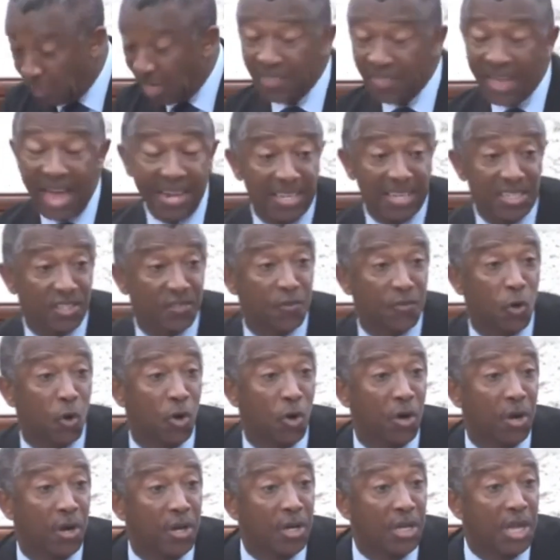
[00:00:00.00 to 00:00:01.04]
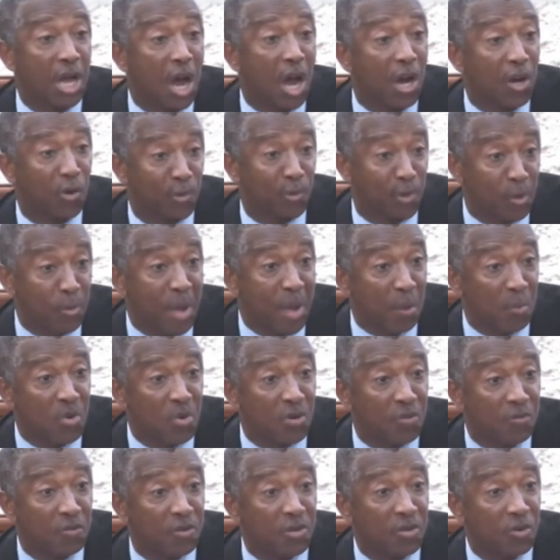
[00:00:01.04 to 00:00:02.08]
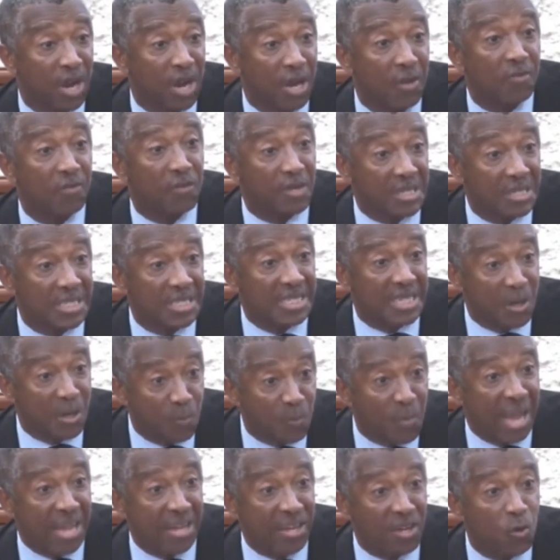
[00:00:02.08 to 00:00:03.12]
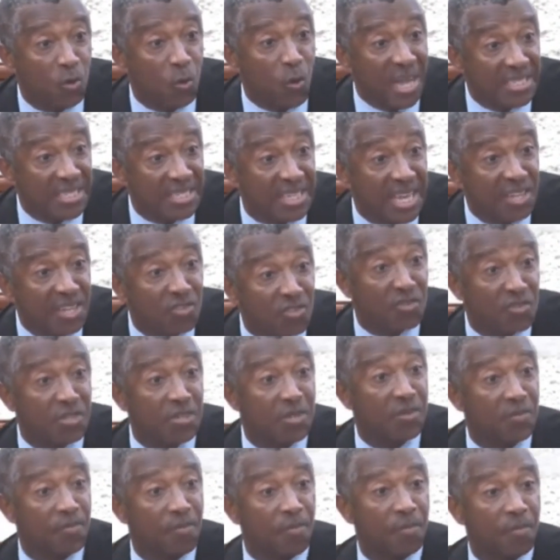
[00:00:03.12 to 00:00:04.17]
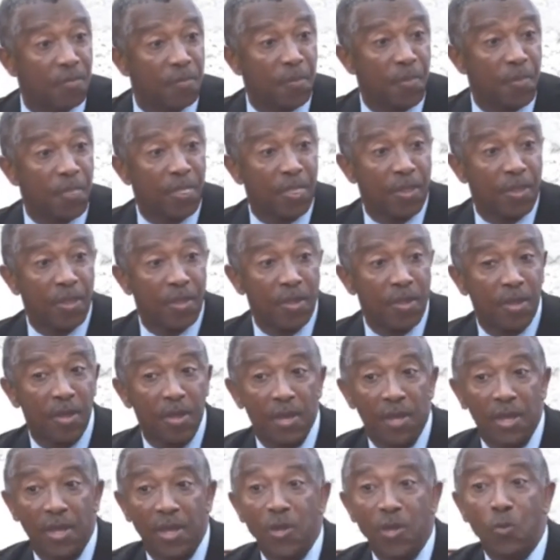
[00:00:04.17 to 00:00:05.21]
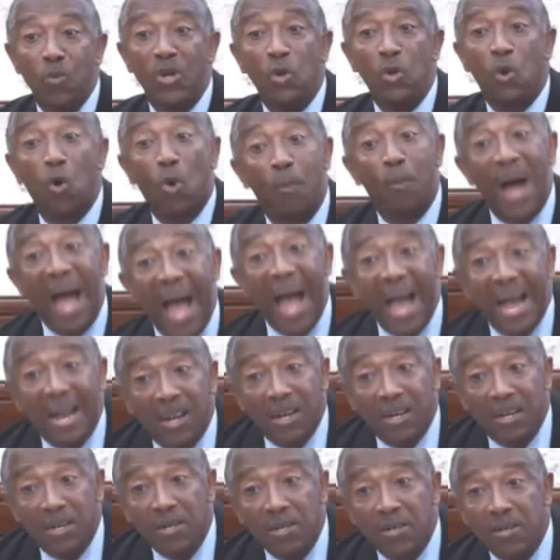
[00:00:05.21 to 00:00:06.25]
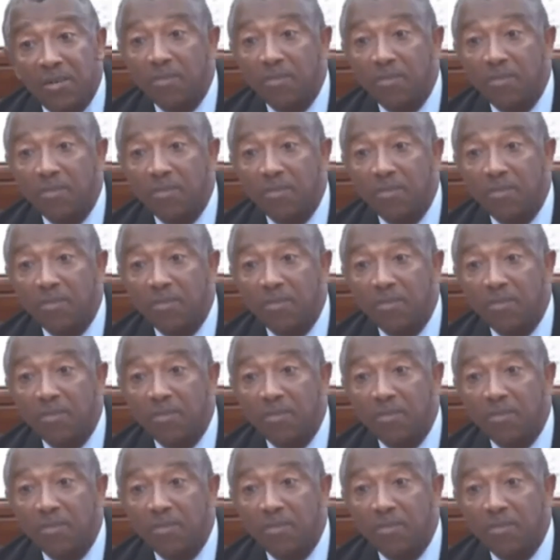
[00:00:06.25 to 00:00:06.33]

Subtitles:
But that is for the honorable member for St. Michael West Central. He will go back